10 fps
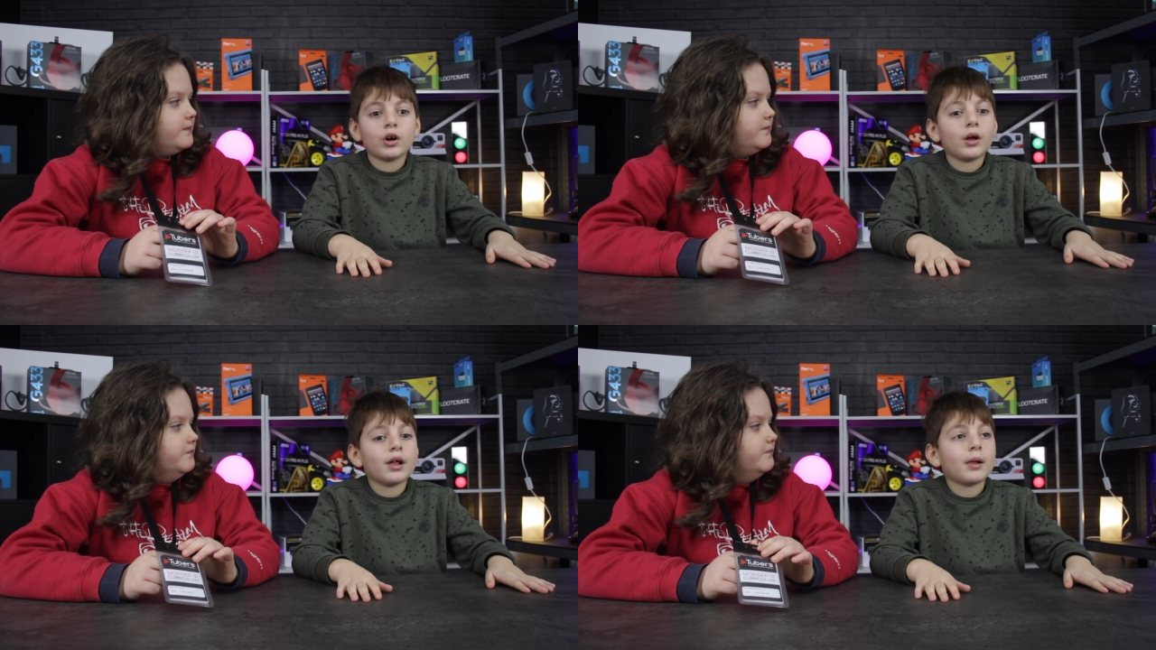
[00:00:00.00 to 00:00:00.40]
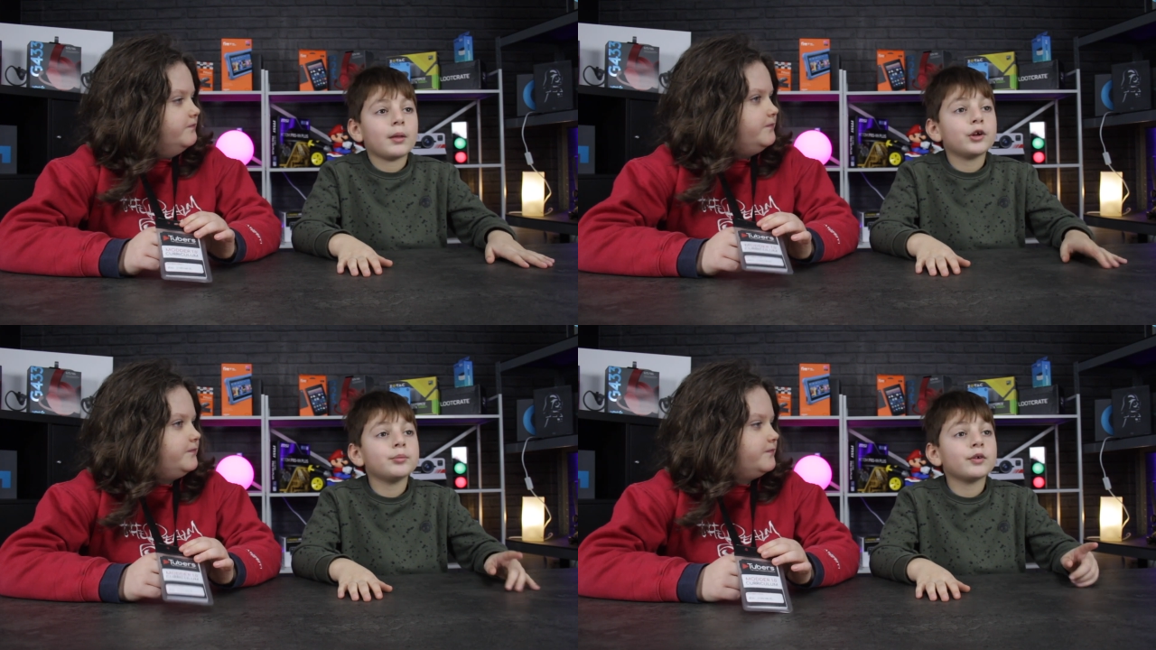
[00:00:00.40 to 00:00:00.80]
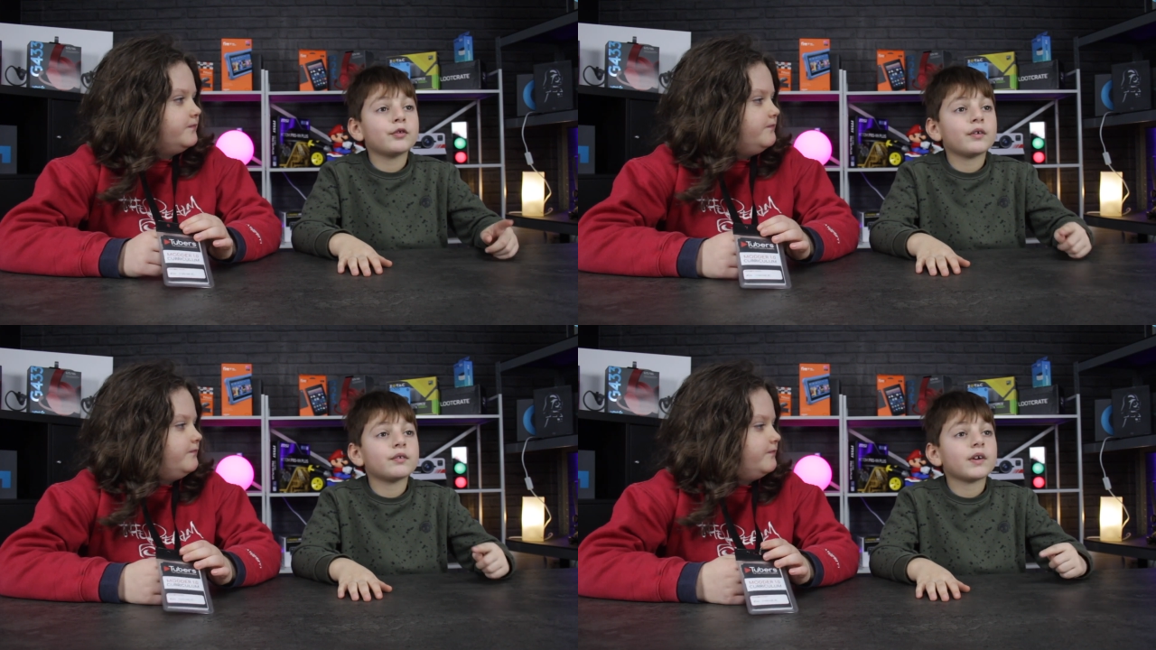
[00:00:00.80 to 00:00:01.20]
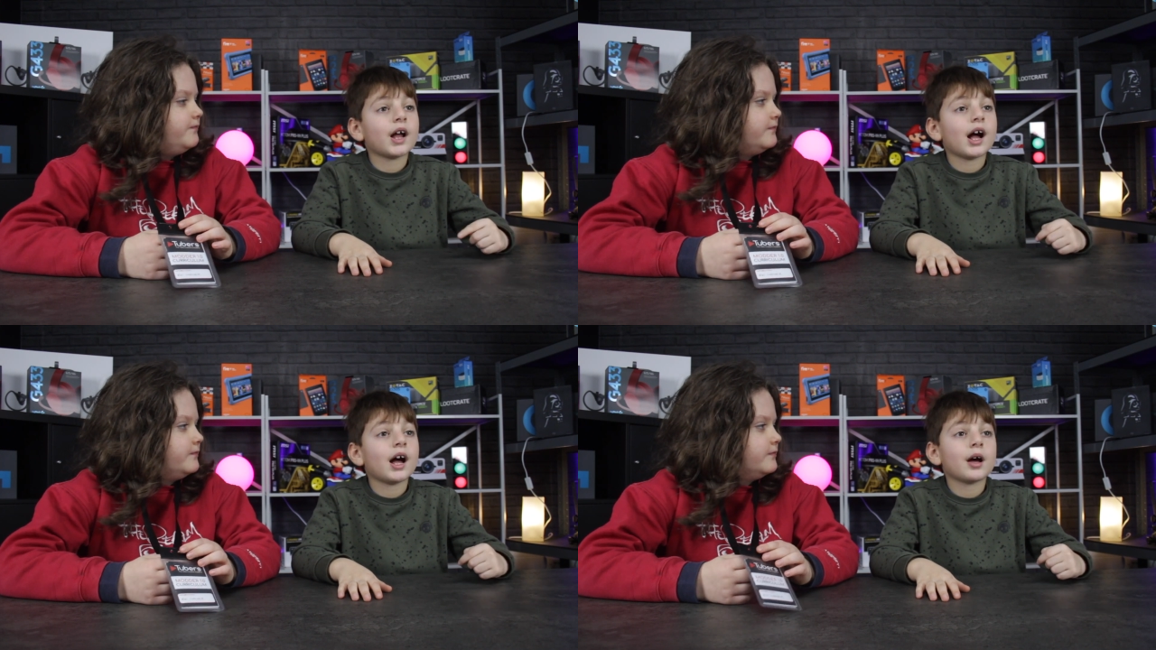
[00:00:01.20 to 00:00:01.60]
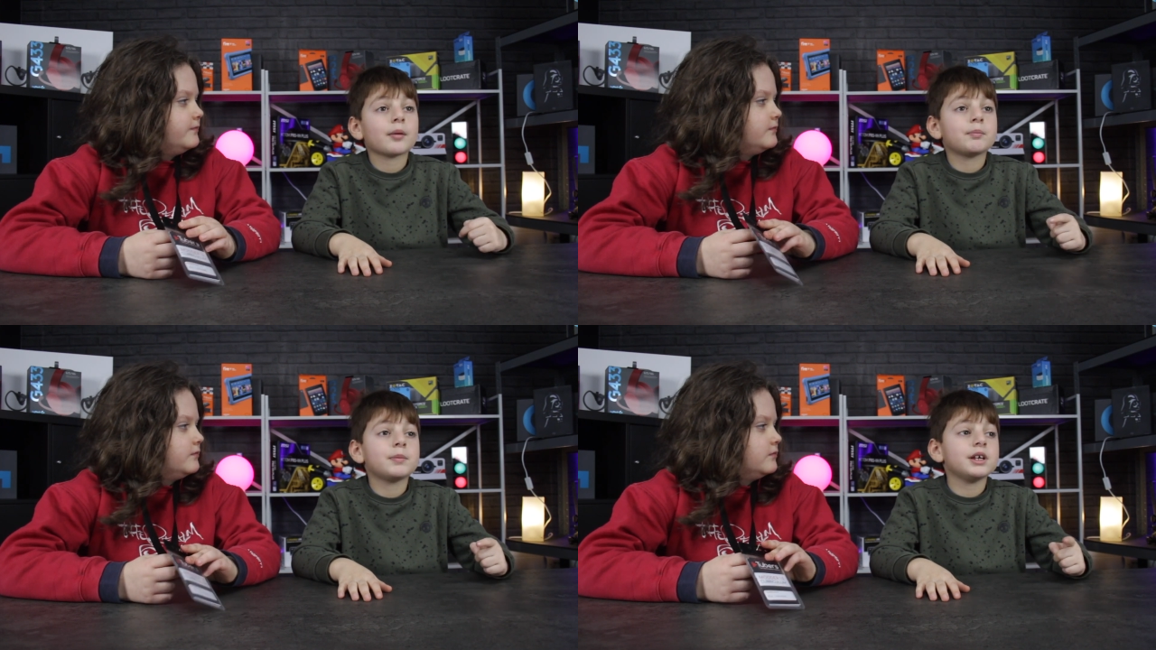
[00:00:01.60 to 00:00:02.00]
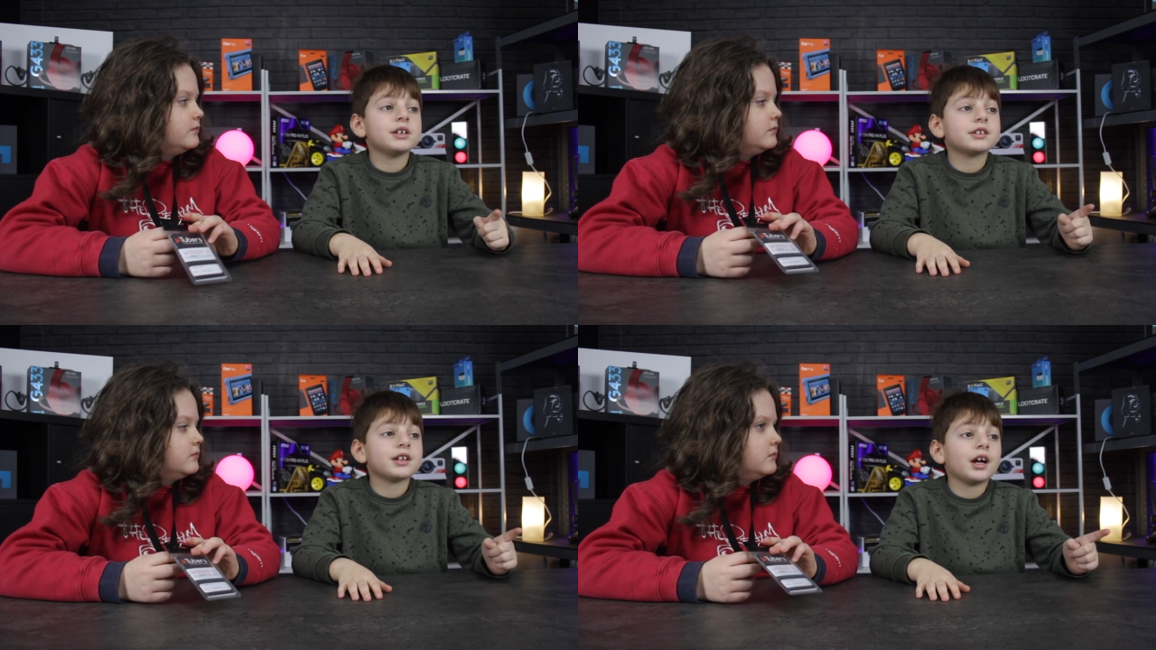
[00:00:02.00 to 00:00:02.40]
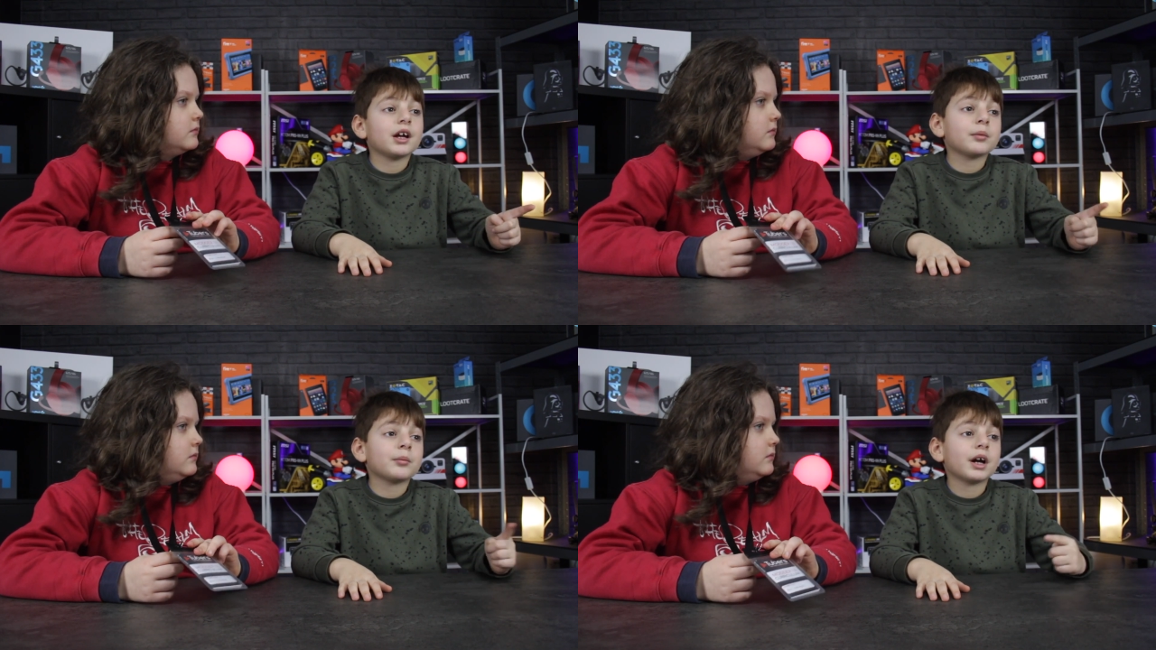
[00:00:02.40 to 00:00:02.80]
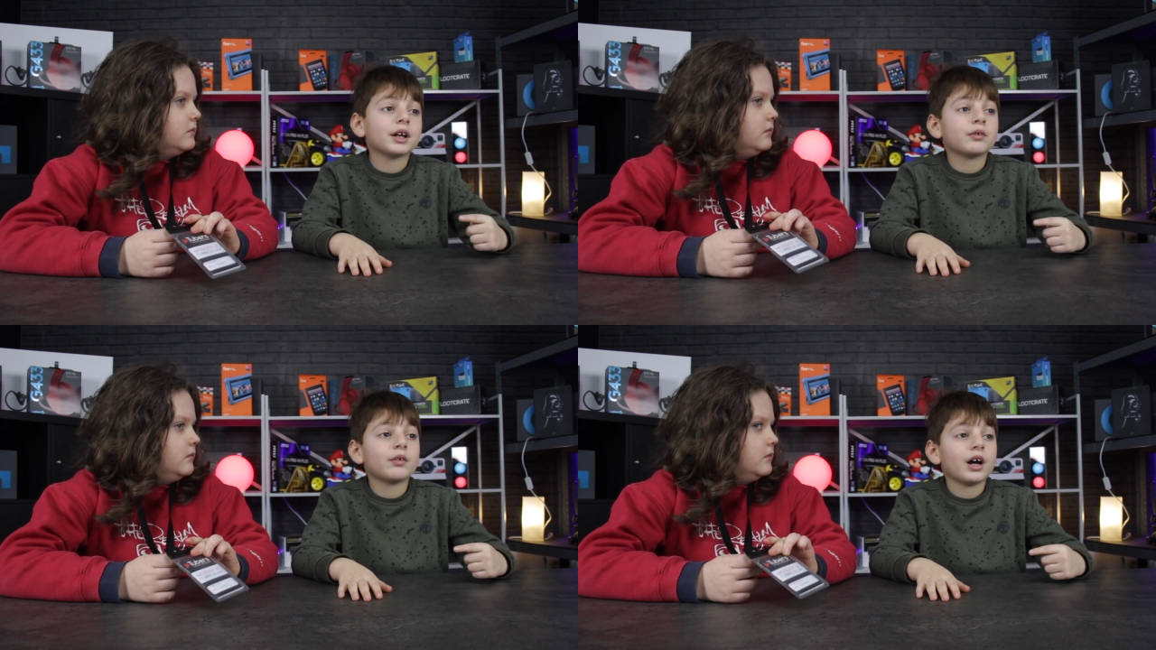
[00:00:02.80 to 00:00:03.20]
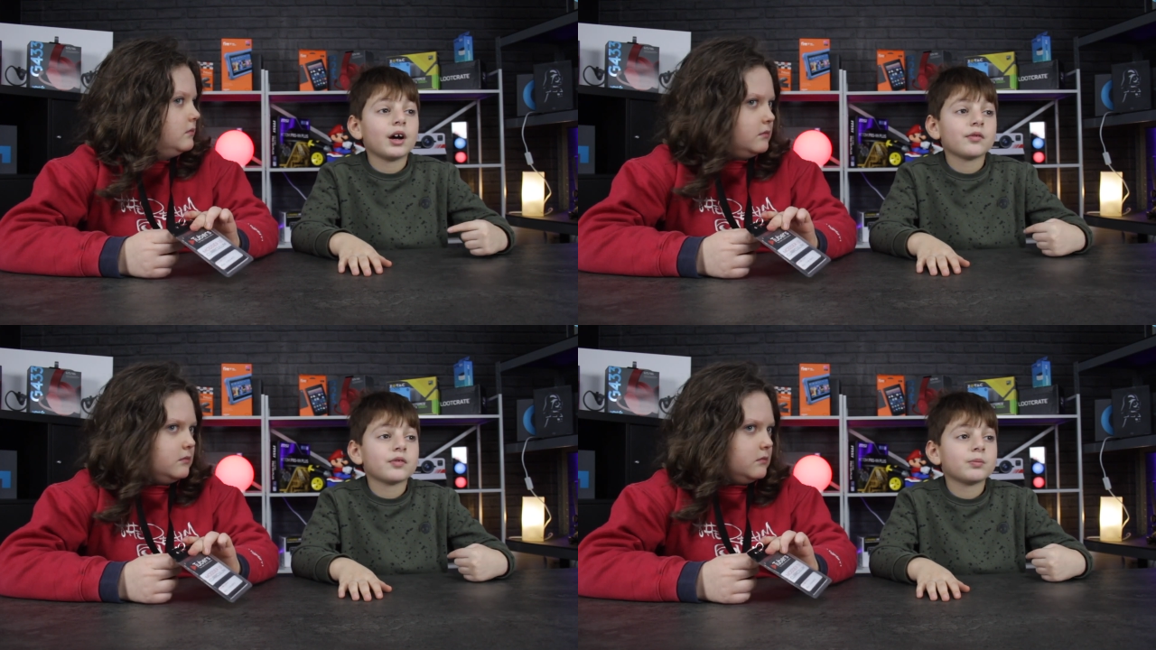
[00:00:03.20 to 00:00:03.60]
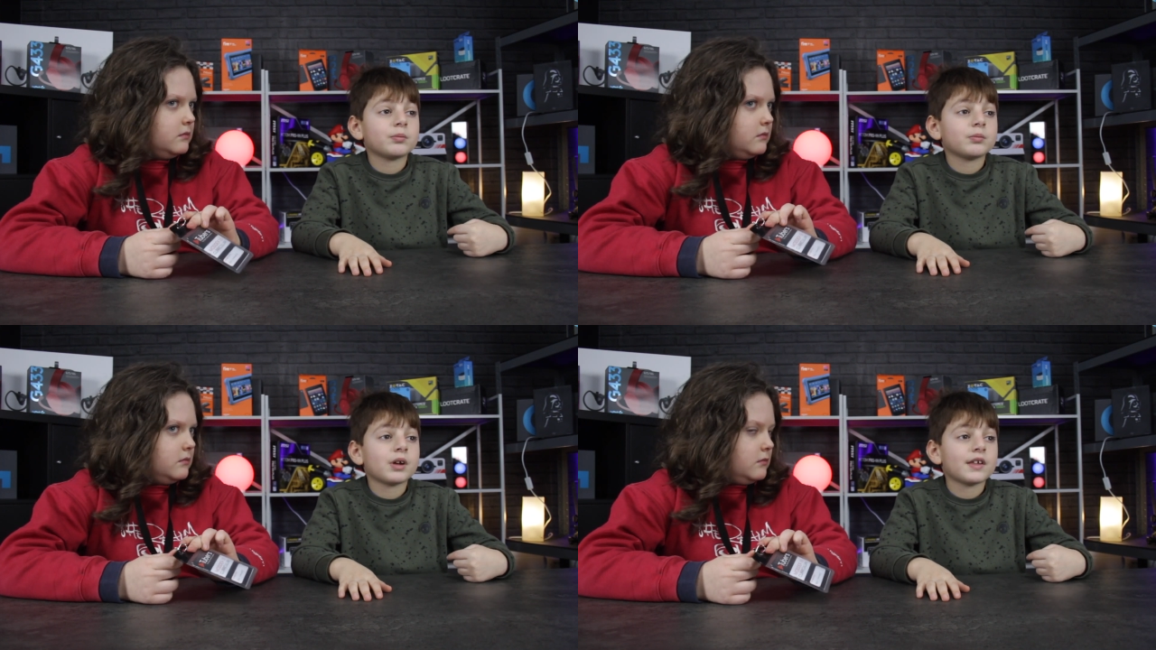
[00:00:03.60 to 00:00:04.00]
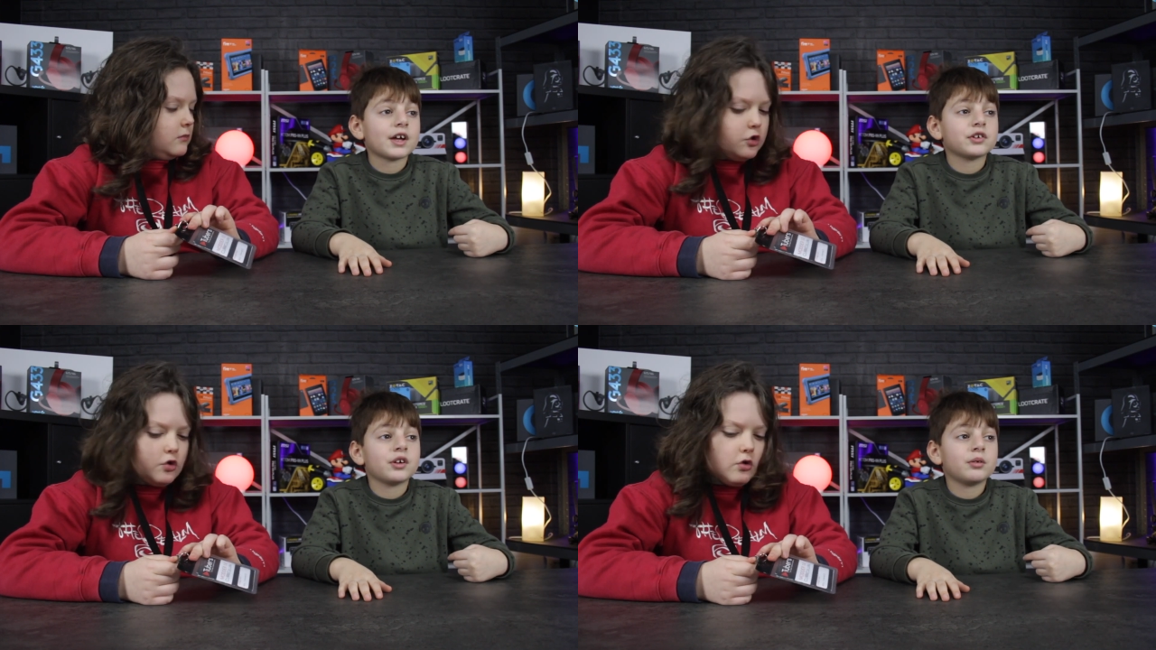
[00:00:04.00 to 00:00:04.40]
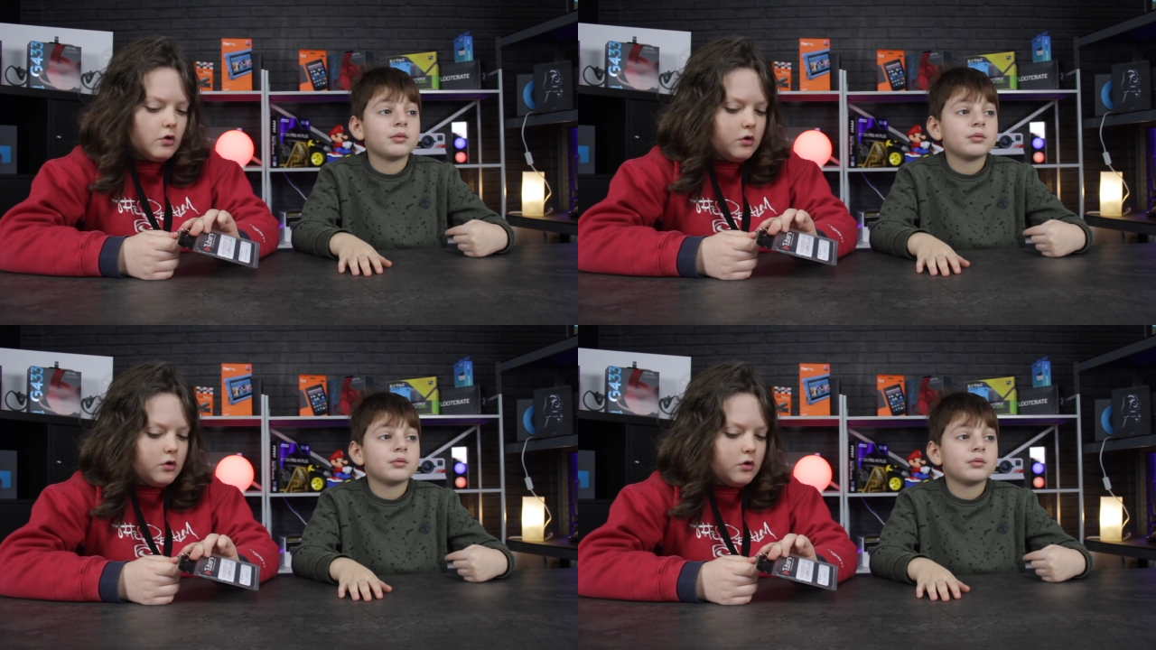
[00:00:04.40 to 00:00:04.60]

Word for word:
Speaker 1: Human Fall Flat, Beast Gang, Minecraft, and that's it.